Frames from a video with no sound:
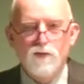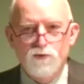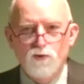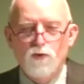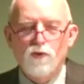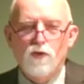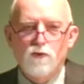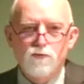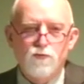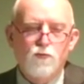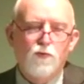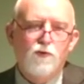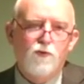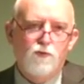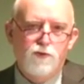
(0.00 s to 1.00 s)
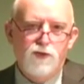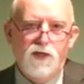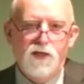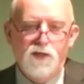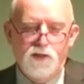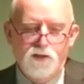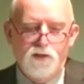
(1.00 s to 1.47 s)
so it goes through a new
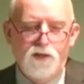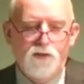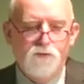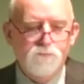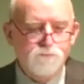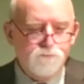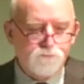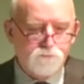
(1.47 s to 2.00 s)
checking account.